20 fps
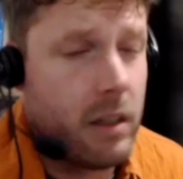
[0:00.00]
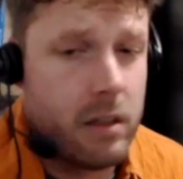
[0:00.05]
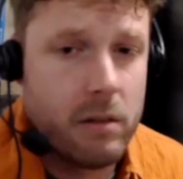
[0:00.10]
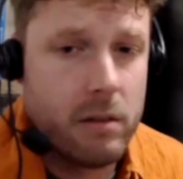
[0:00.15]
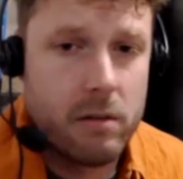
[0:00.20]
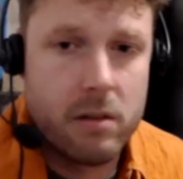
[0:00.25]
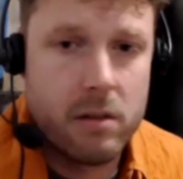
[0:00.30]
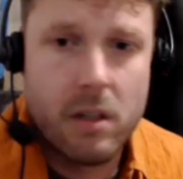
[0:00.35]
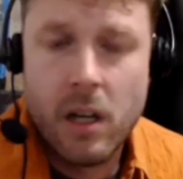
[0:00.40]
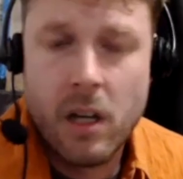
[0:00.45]
there
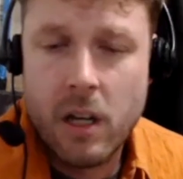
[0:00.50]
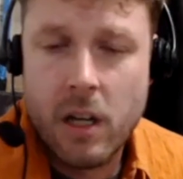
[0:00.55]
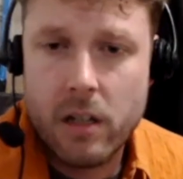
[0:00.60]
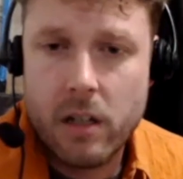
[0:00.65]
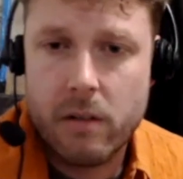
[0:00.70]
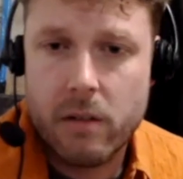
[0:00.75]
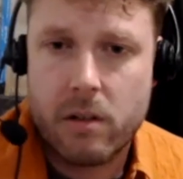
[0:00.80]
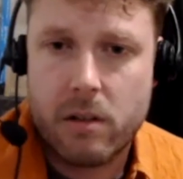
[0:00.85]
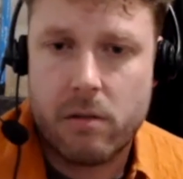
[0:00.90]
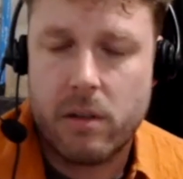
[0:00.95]
was
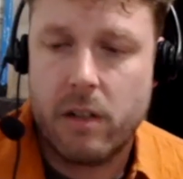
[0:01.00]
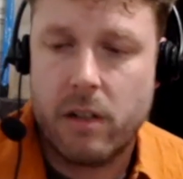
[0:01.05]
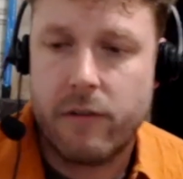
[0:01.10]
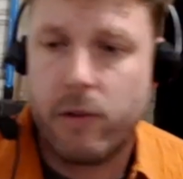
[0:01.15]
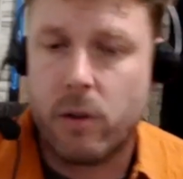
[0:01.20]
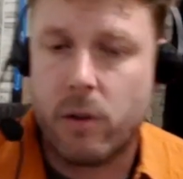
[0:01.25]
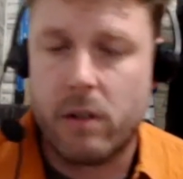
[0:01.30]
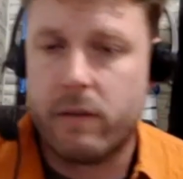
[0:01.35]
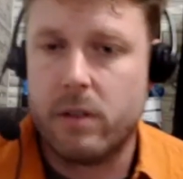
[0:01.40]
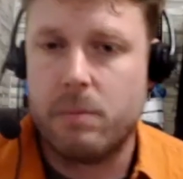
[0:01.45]
3 or
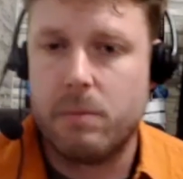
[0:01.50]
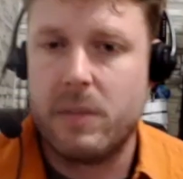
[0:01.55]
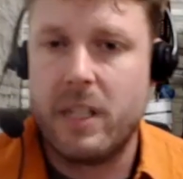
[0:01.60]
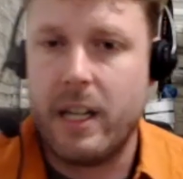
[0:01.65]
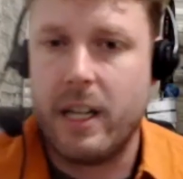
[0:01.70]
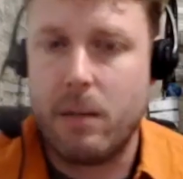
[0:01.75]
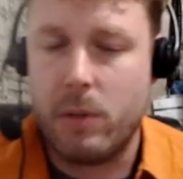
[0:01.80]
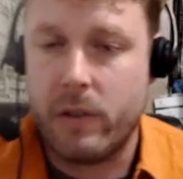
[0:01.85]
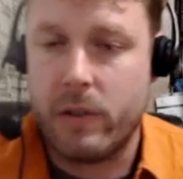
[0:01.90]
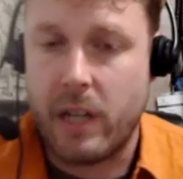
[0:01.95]
4 of them.
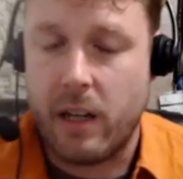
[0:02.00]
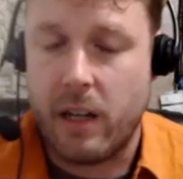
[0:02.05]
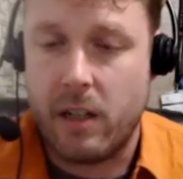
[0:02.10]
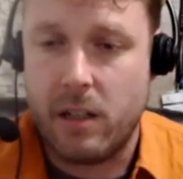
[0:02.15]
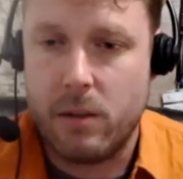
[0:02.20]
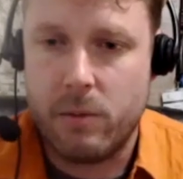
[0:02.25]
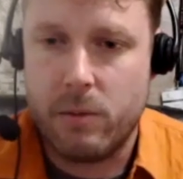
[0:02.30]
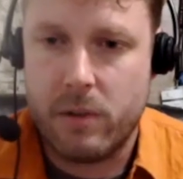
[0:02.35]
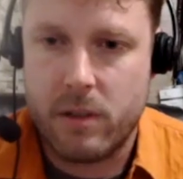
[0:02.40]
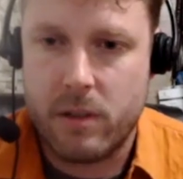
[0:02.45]
Diablo Canyon
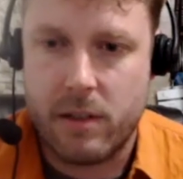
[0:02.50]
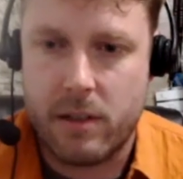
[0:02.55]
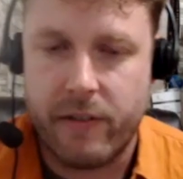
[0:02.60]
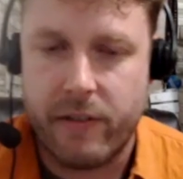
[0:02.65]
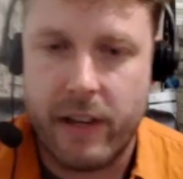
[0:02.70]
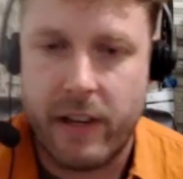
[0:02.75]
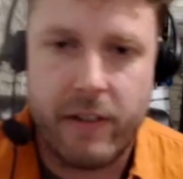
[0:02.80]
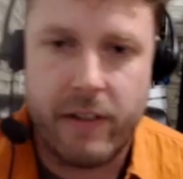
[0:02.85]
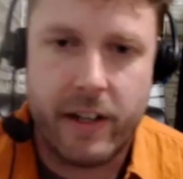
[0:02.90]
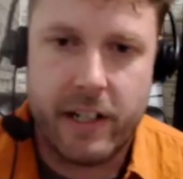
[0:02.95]
was
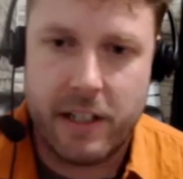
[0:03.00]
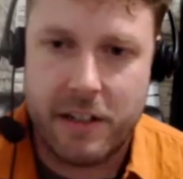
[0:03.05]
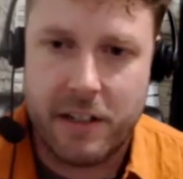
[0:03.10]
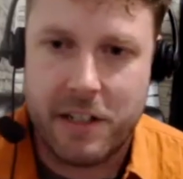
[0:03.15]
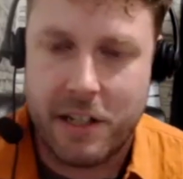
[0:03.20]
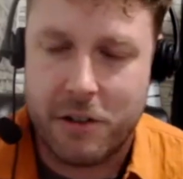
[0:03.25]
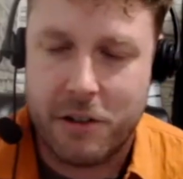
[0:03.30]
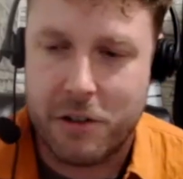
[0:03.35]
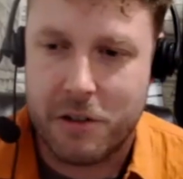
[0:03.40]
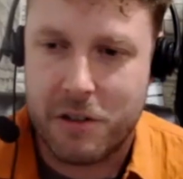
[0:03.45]
very
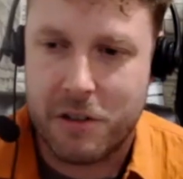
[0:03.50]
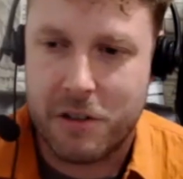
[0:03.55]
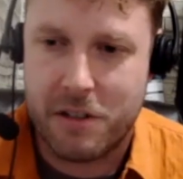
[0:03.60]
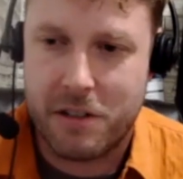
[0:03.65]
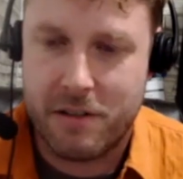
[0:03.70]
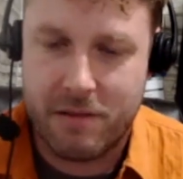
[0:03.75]
contentious